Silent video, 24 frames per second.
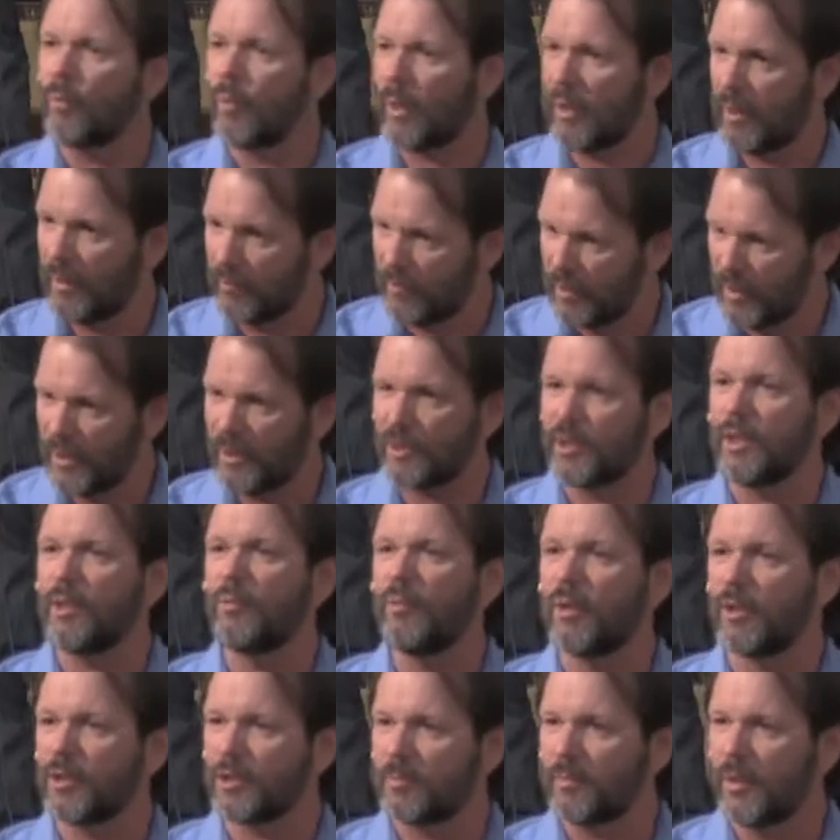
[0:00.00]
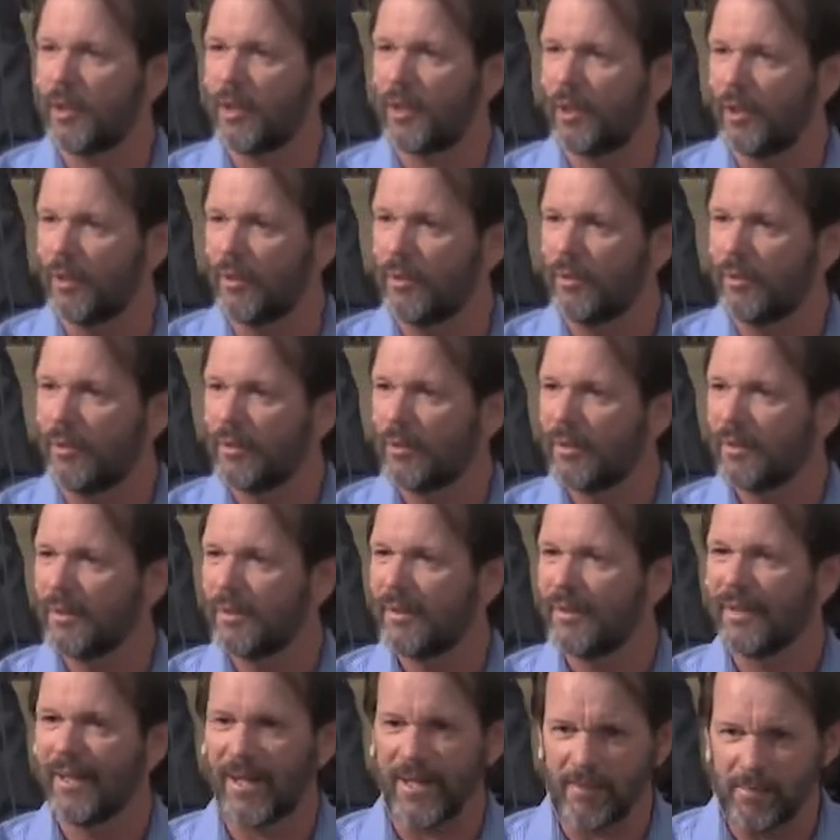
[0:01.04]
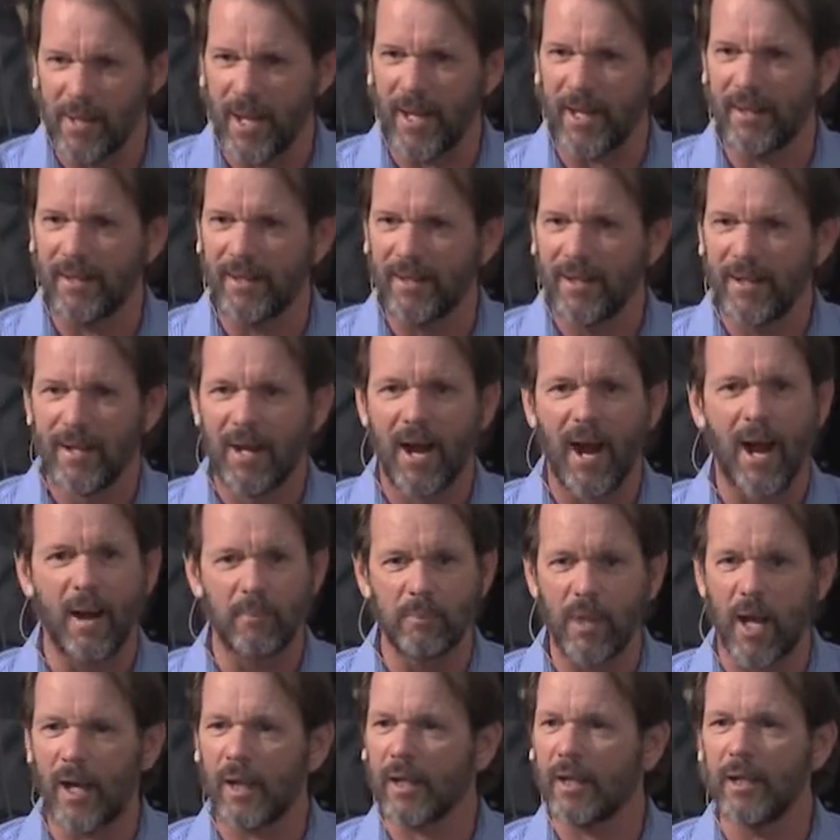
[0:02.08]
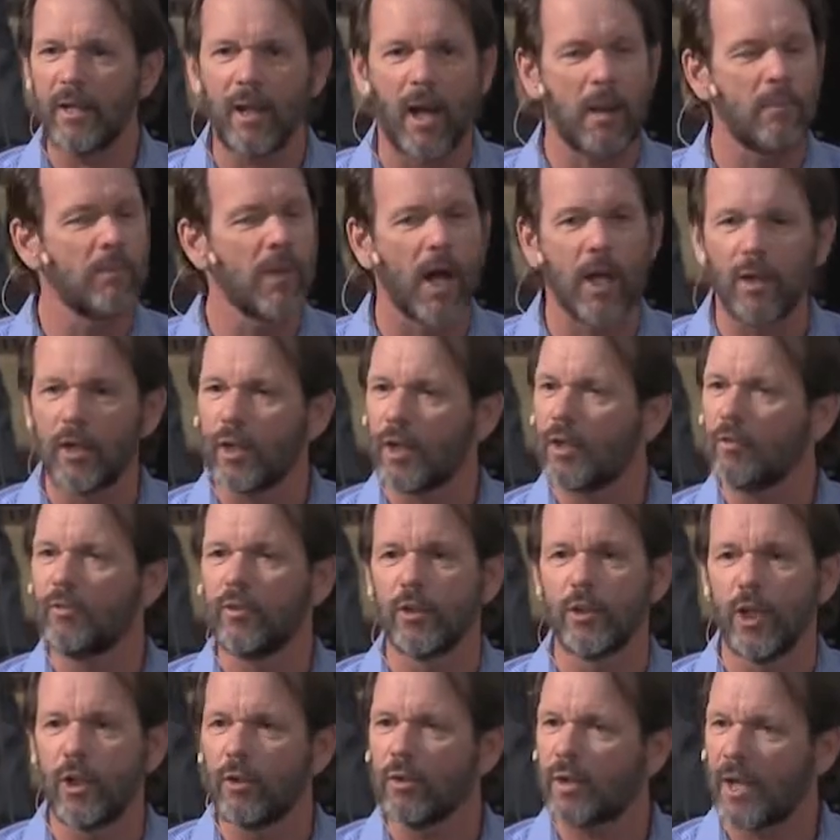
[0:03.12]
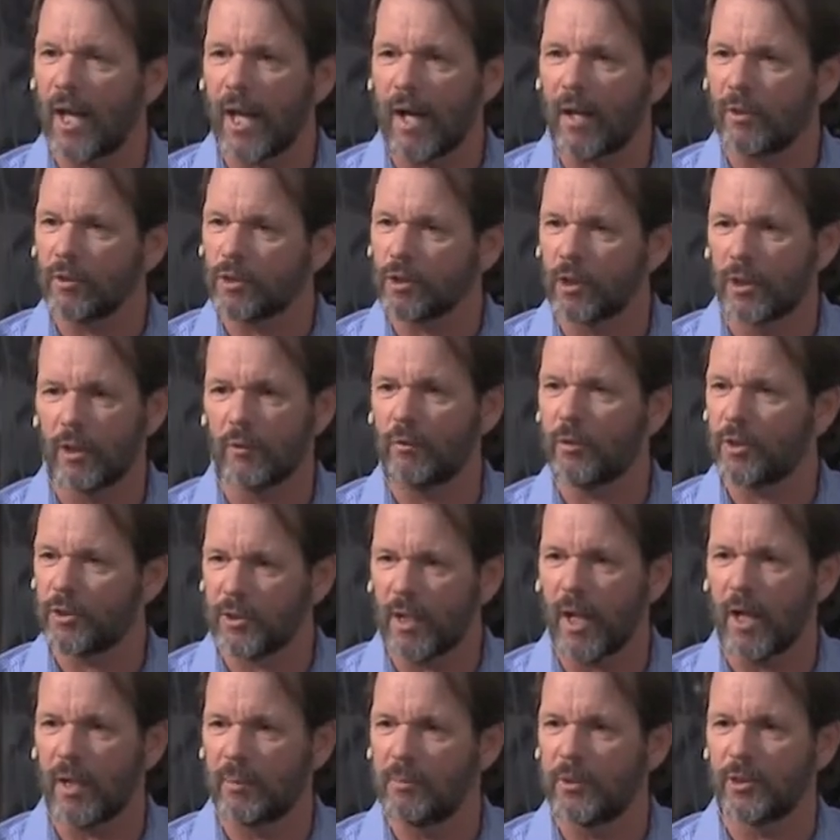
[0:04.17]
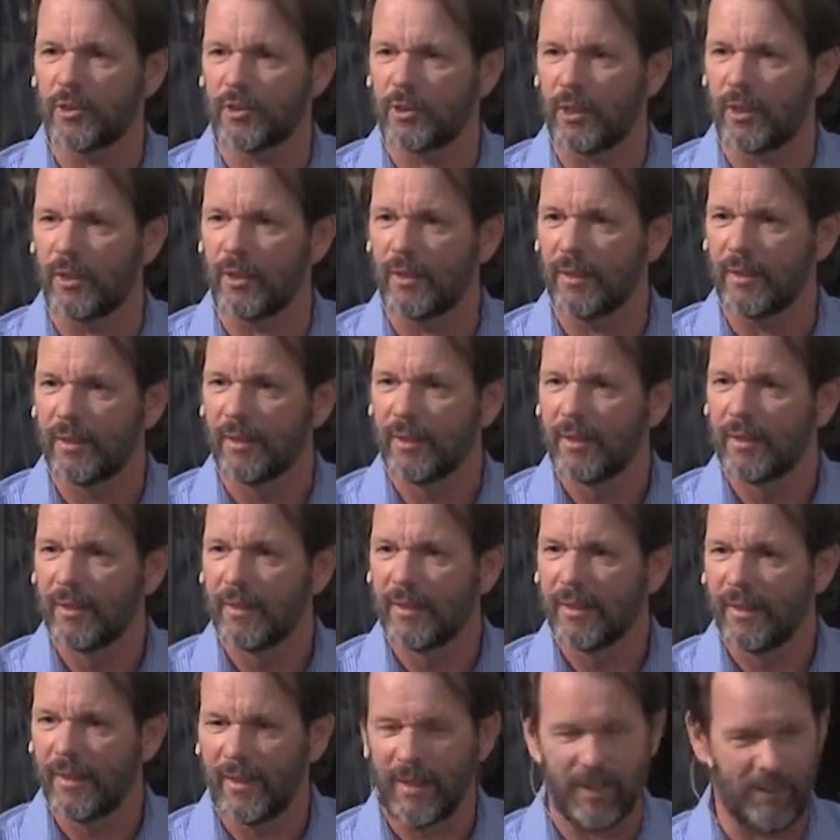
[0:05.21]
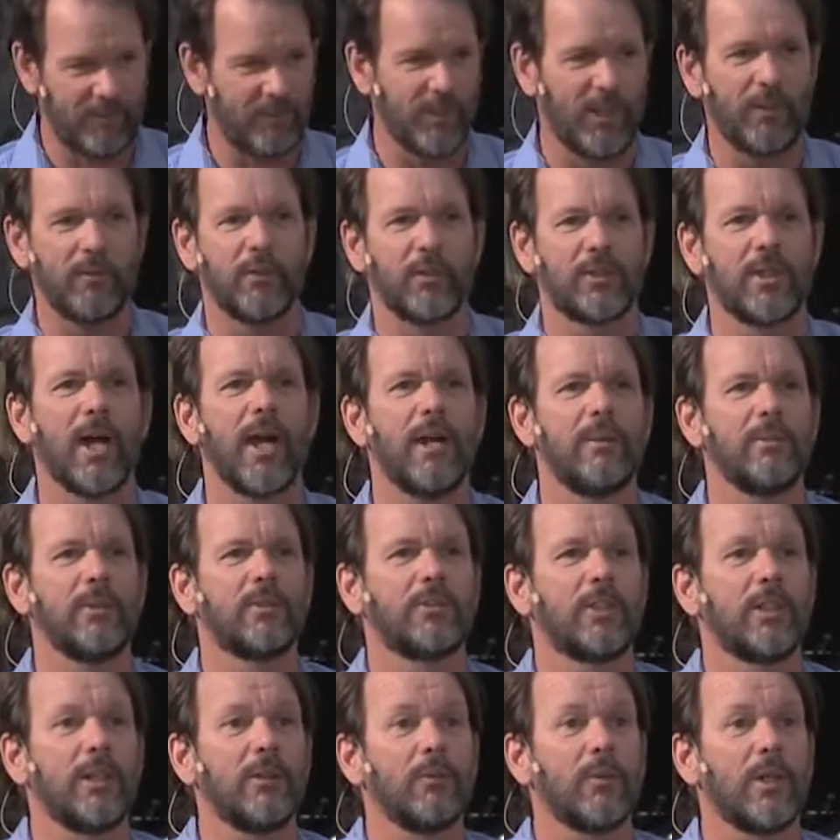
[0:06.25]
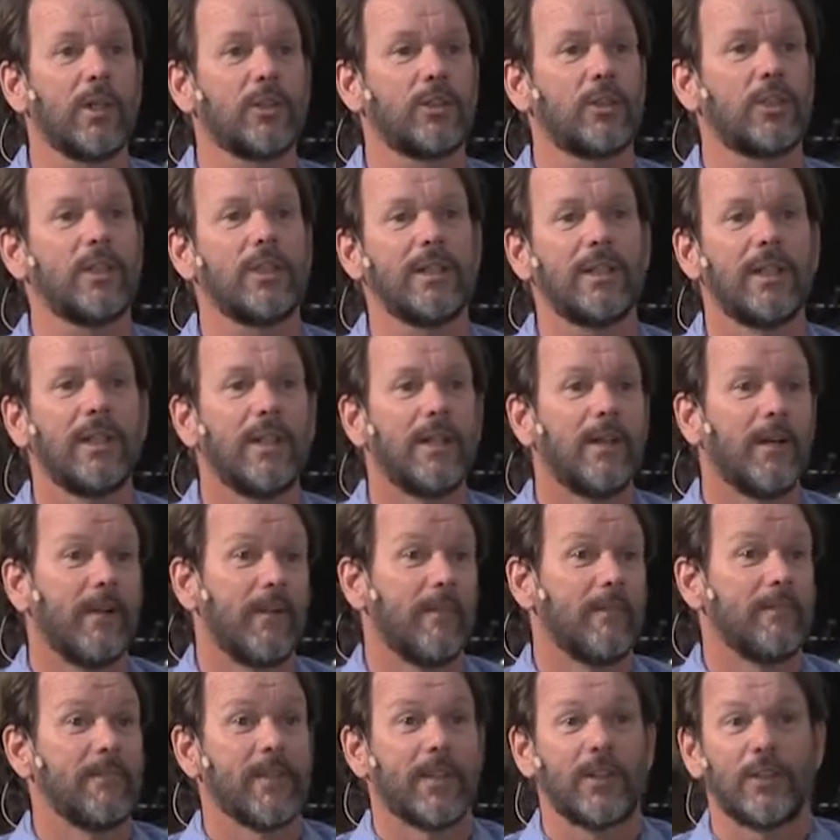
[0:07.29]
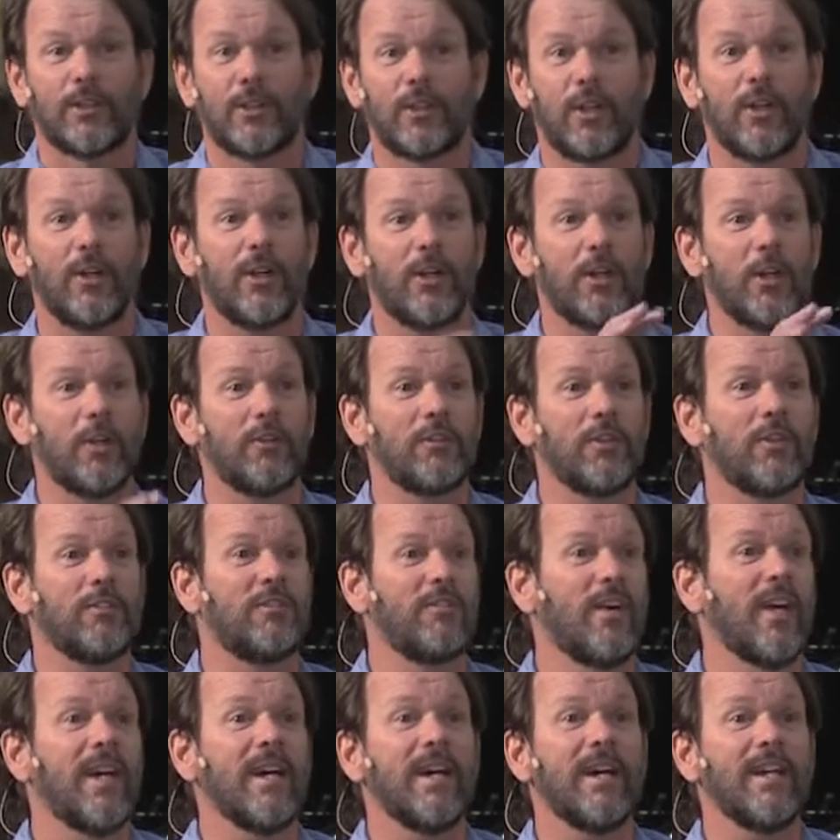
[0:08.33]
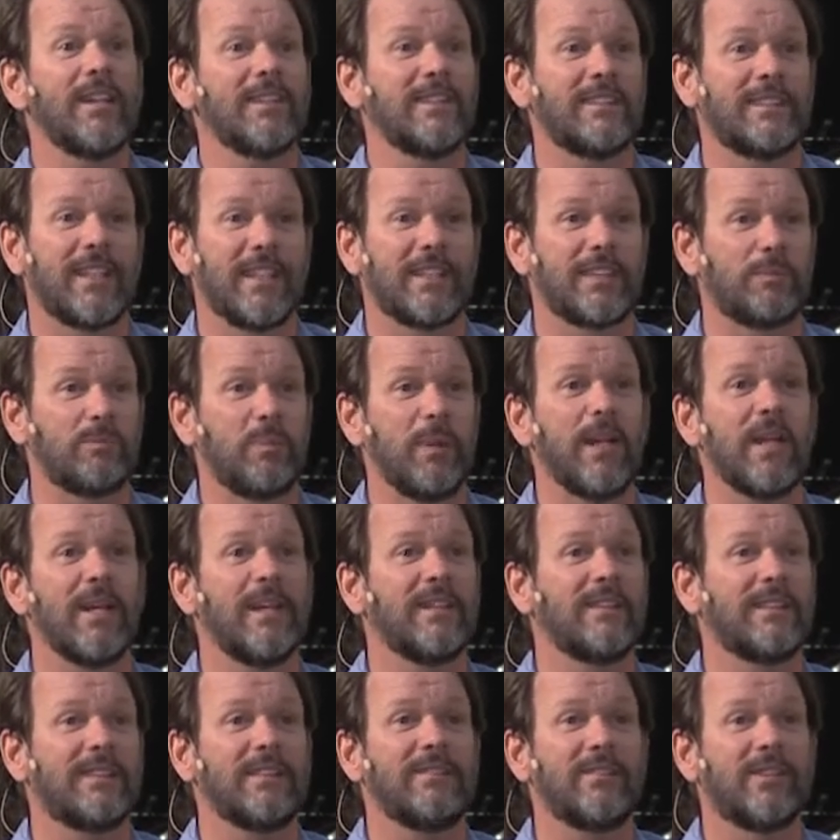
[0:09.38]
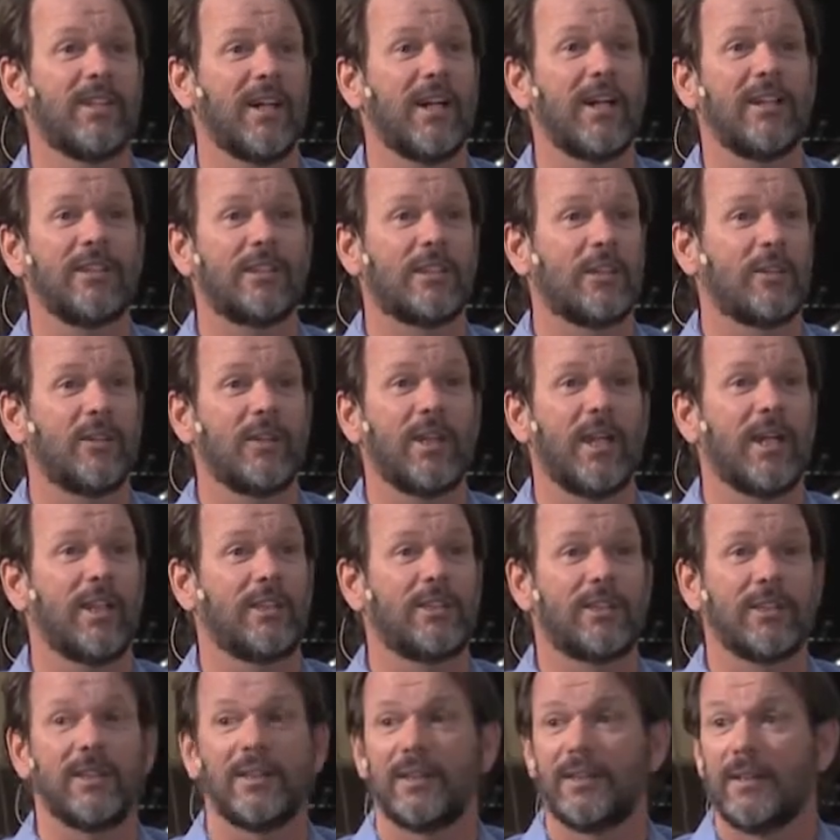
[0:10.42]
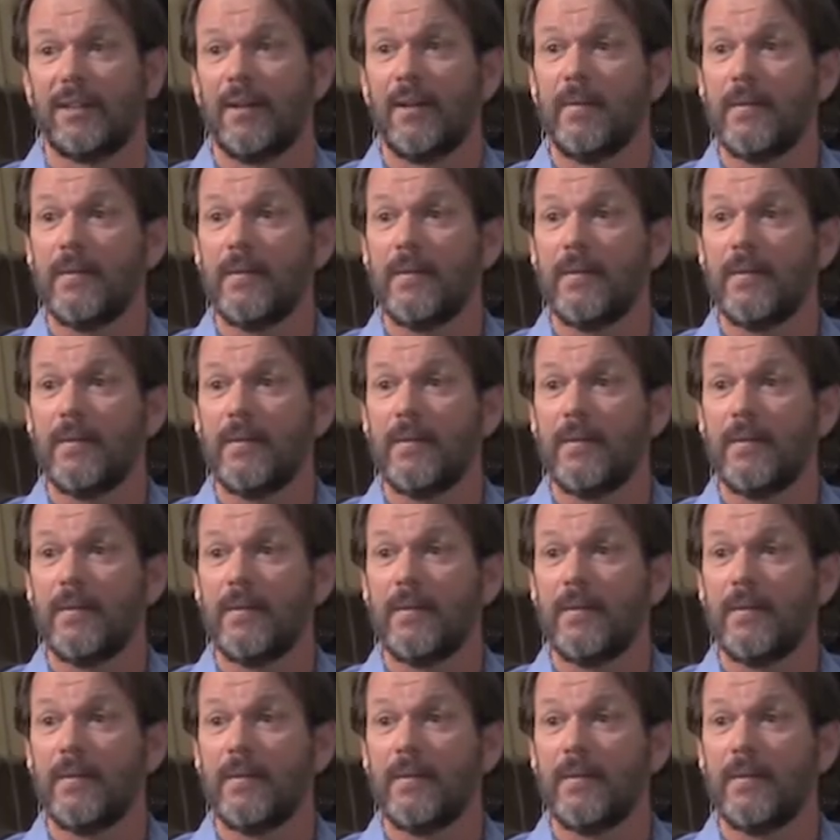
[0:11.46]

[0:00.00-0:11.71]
whatever it is he wants me to do. Amen. I'm not gonna, I'm not looking for no couch in a retirement center, a heavenly retirement center where I sit, stare out over the vast expanse of God's creation